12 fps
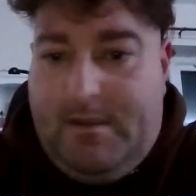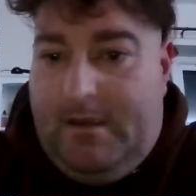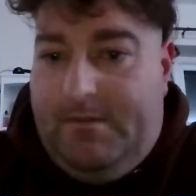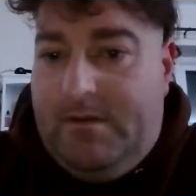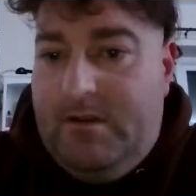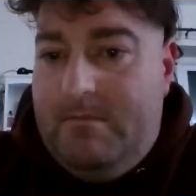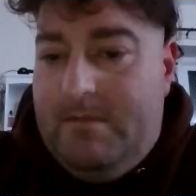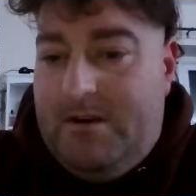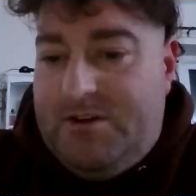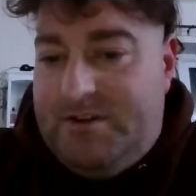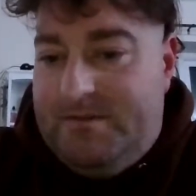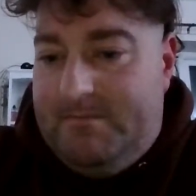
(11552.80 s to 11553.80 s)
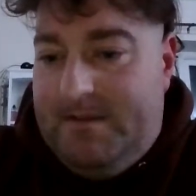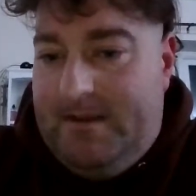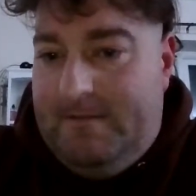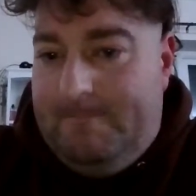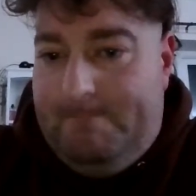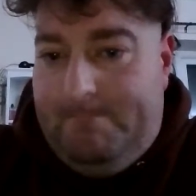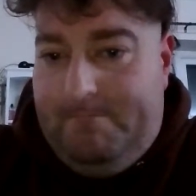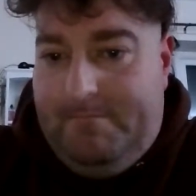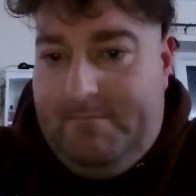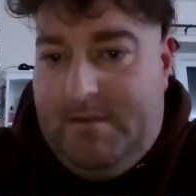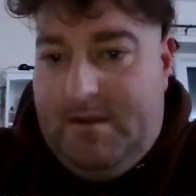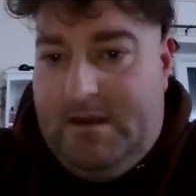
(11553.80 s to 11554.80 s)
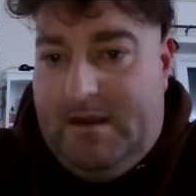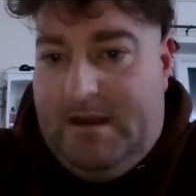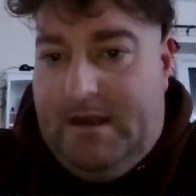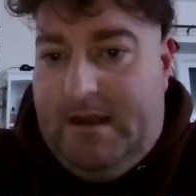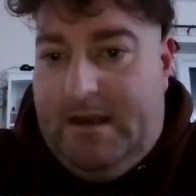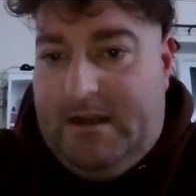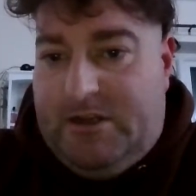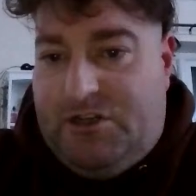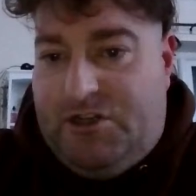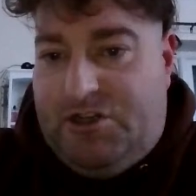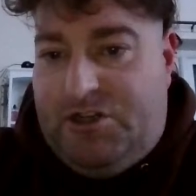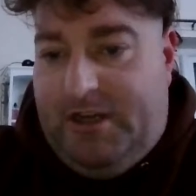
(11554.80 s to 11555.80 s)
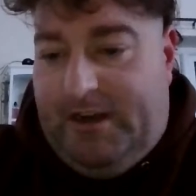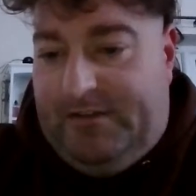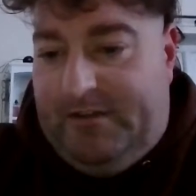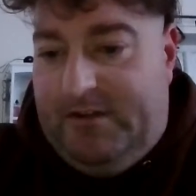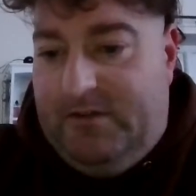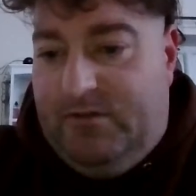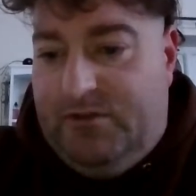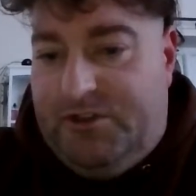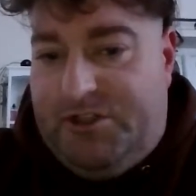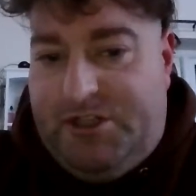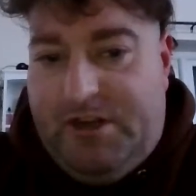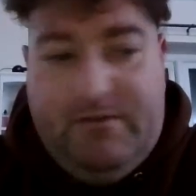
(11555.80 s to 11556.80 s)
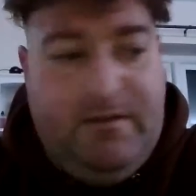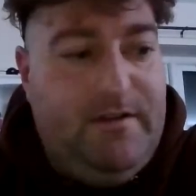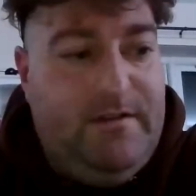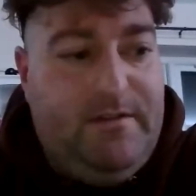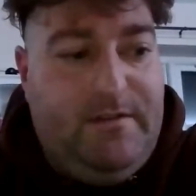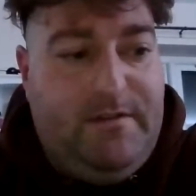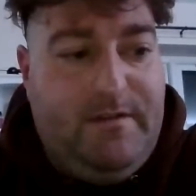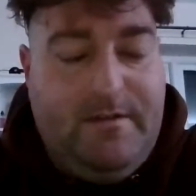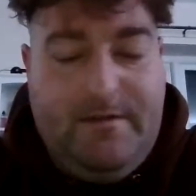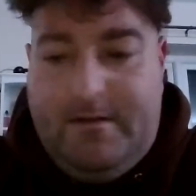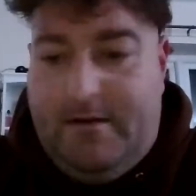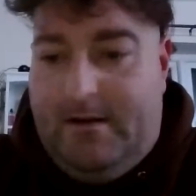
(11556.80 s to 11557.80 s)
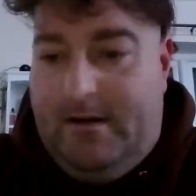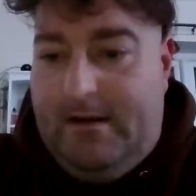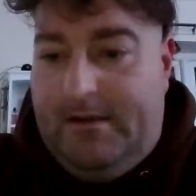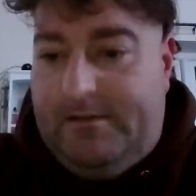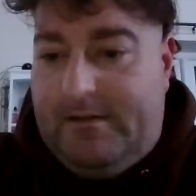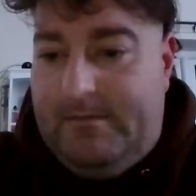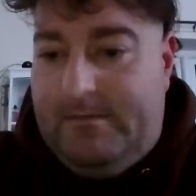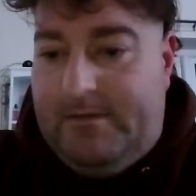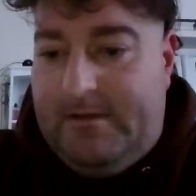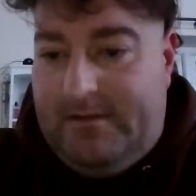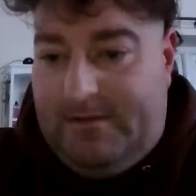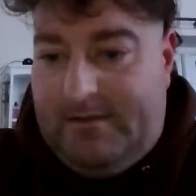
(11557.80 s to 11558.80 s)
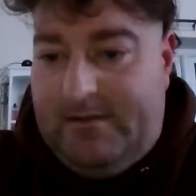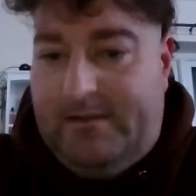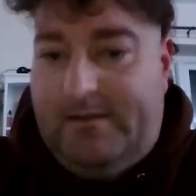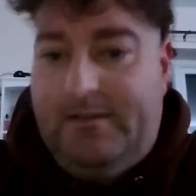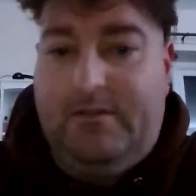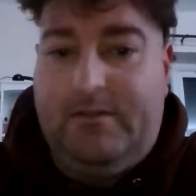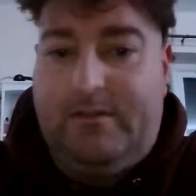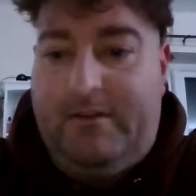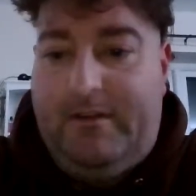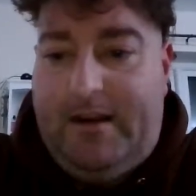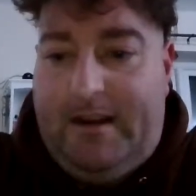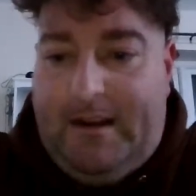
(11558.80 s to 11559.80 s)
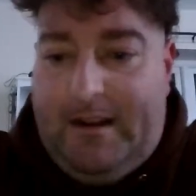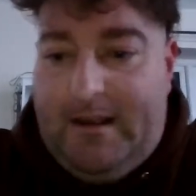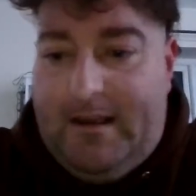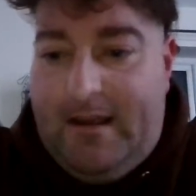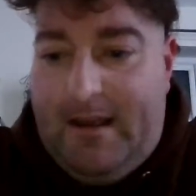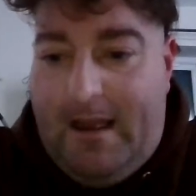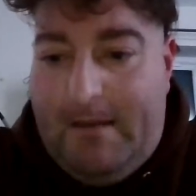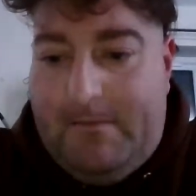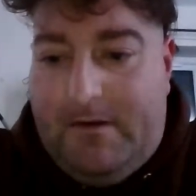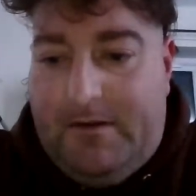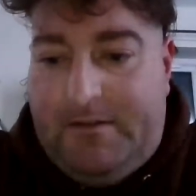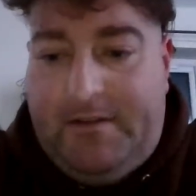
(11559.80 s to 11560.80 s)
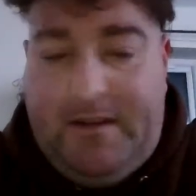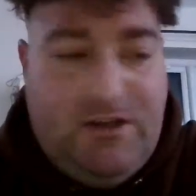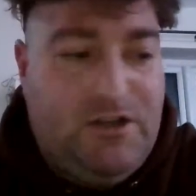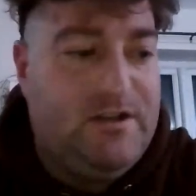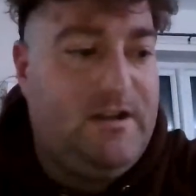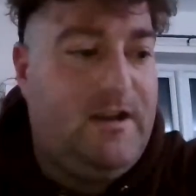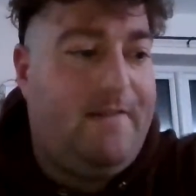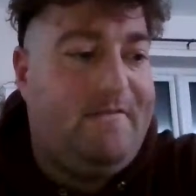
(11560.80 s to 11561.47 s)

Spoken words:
If I do manage to meet Jason or Stewart, I'll ask him if they're still doing the MRCG.